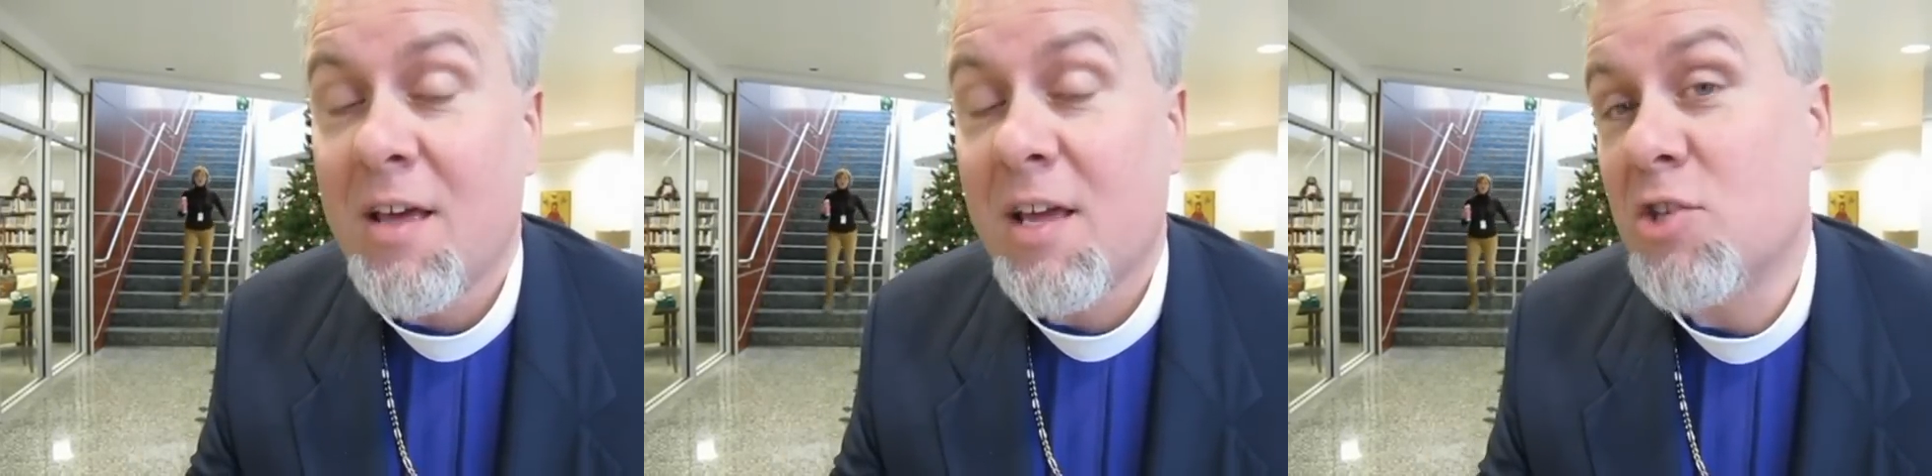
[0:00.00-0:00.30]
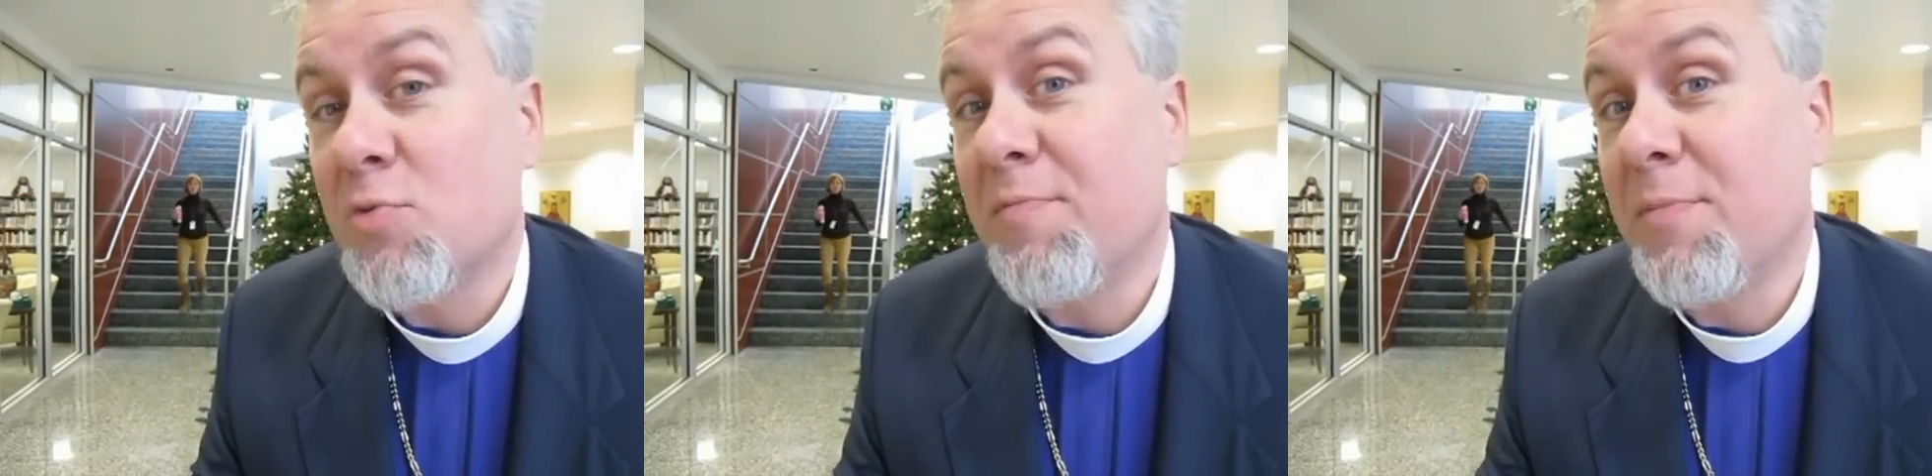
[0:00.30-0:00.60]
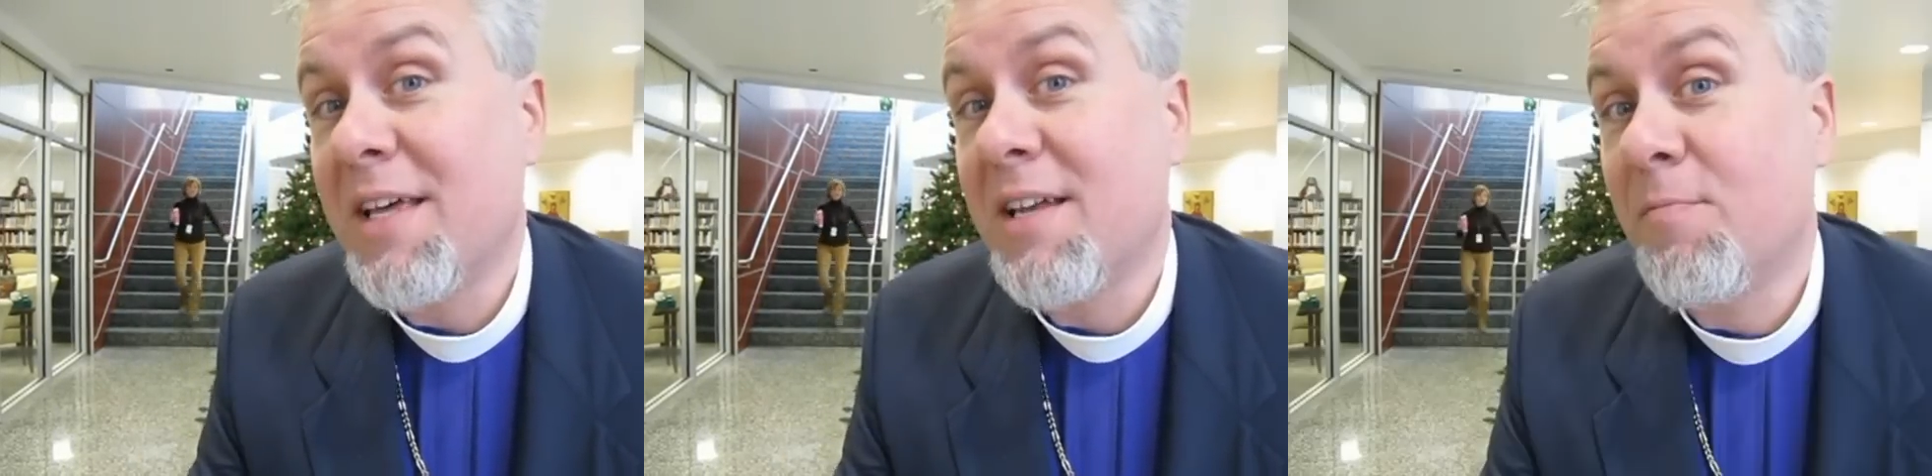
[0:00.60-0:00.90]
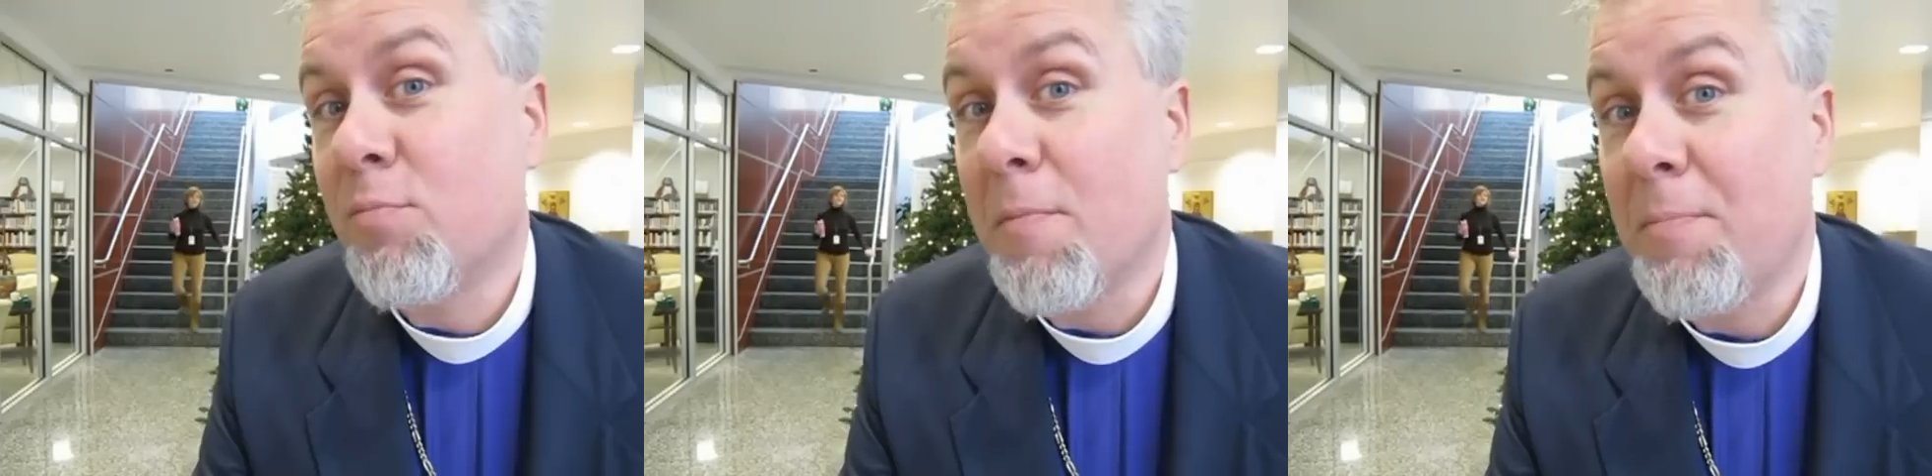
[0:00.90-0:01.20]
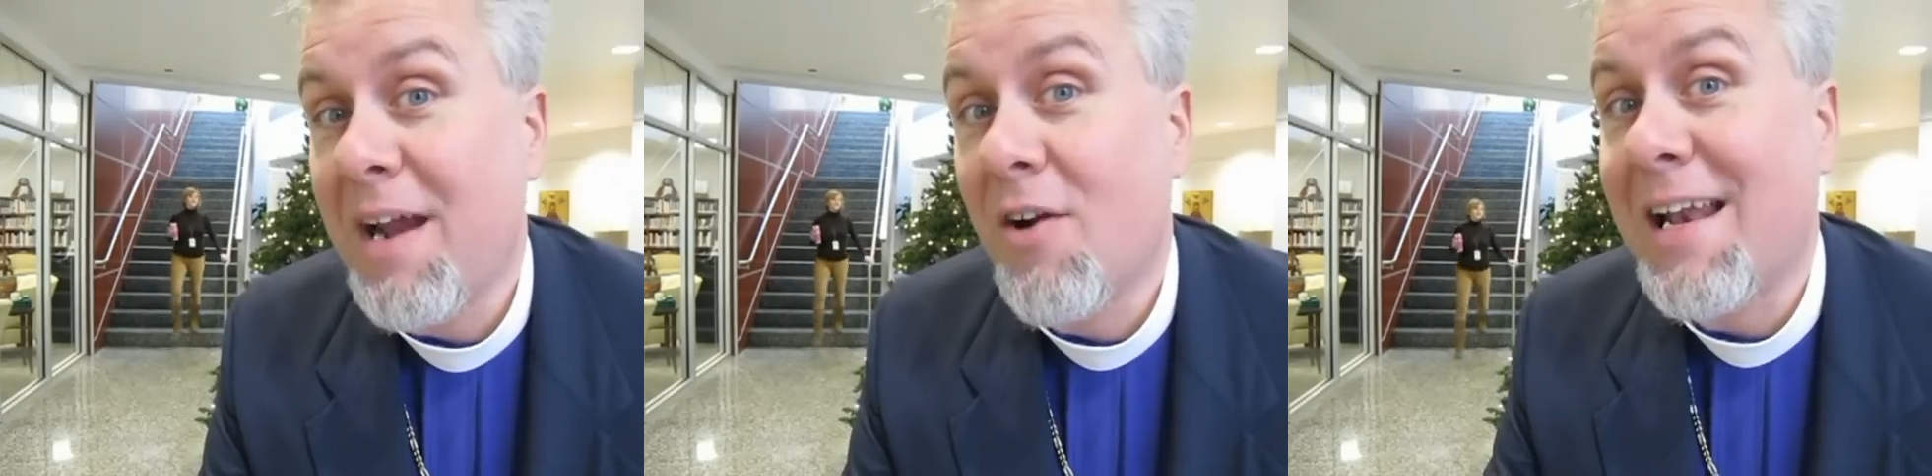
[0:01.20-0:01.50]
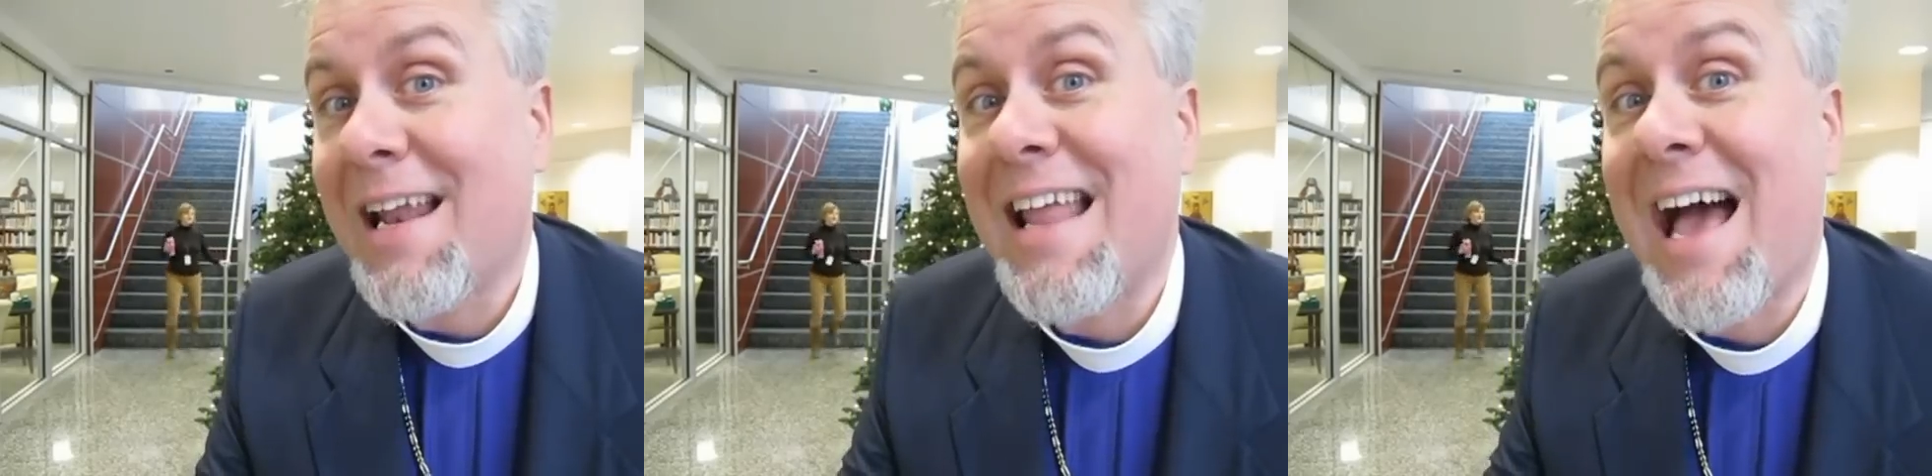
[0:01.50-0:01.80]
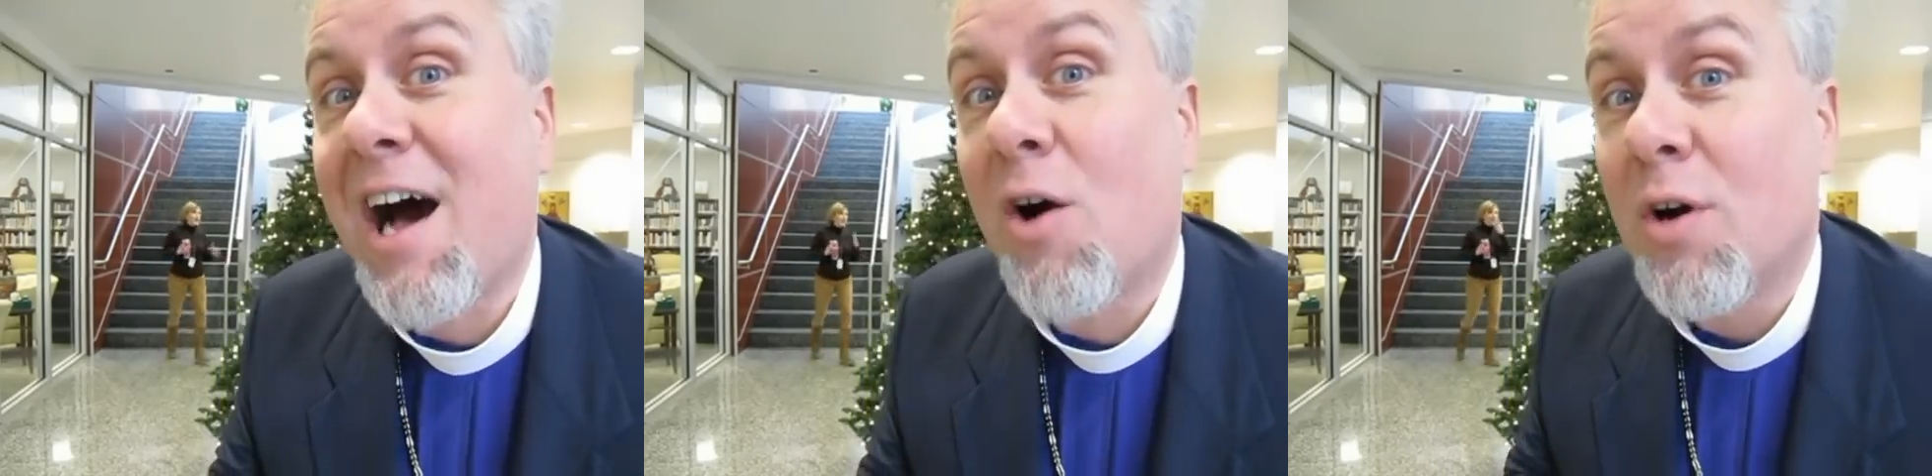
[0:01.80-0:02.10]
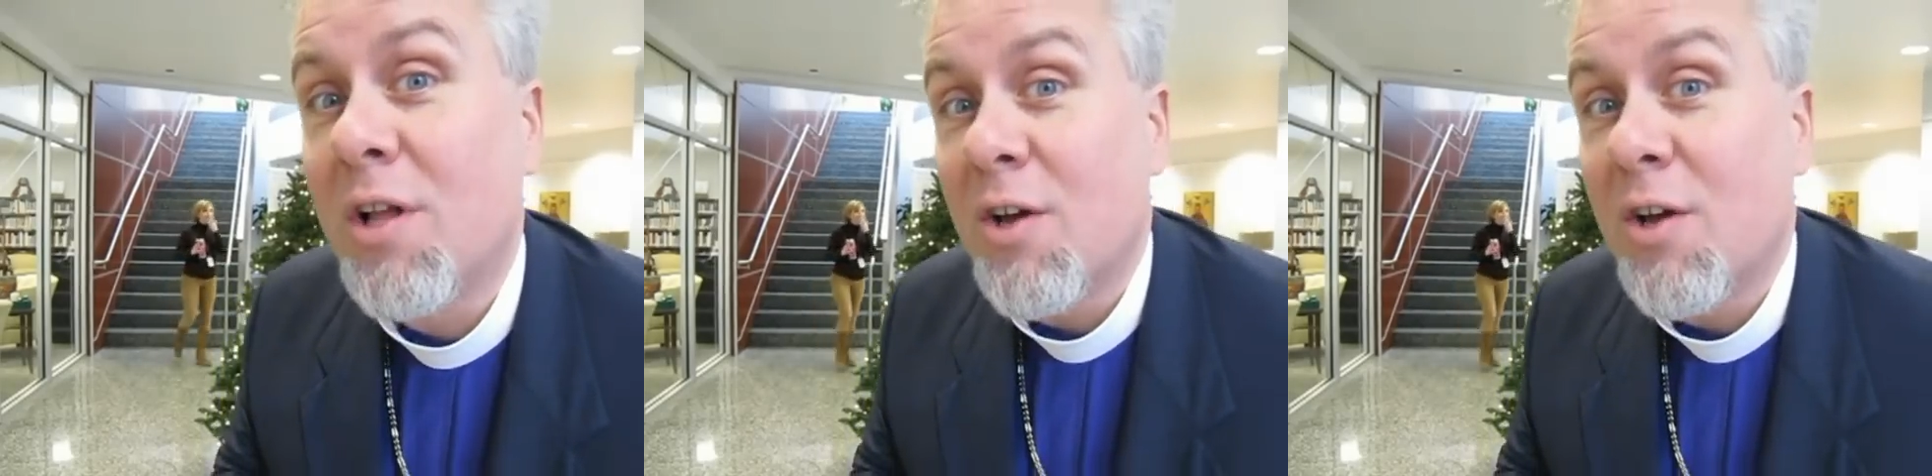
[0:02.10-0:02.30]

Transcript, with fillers: because we've been preparing and now